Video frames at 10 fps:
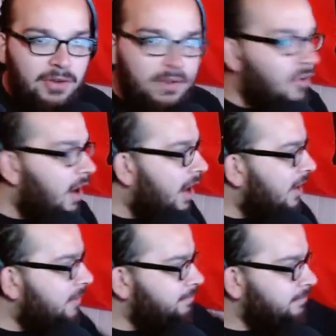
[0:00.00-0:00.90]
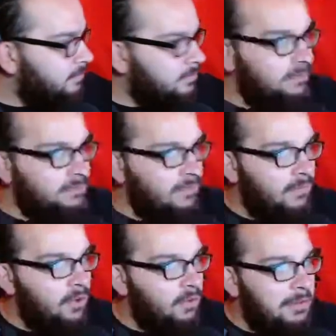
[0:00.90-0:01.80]
Friday
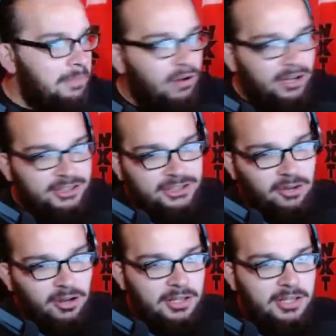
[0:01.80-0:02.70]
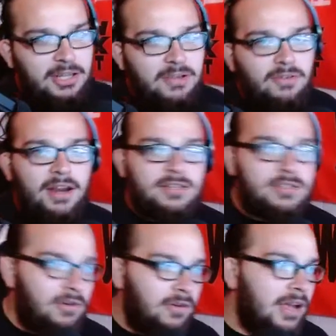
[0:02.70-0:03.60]
with the precious All Elite crate.
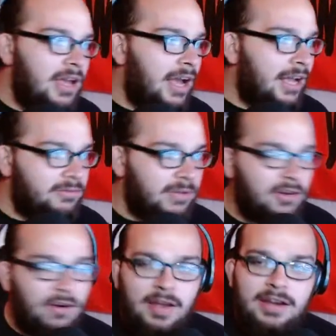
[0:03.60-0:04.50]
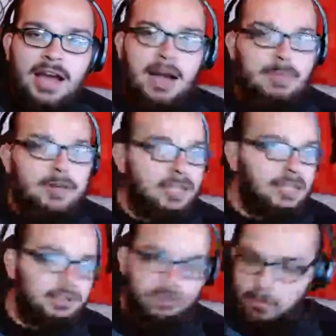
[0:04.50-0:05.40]
So I guess we can go ahead and hop into the
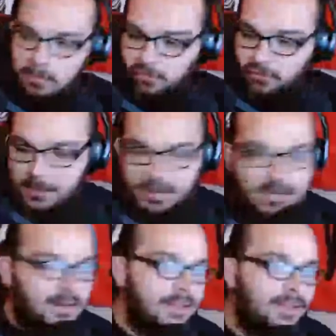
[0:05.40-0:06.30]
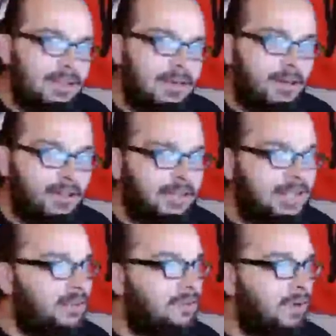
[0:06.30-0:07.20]
intro before we get into the All
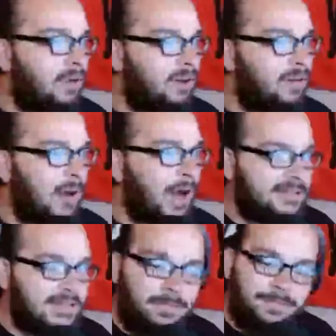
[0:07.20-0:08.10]
Elite crate unboxing.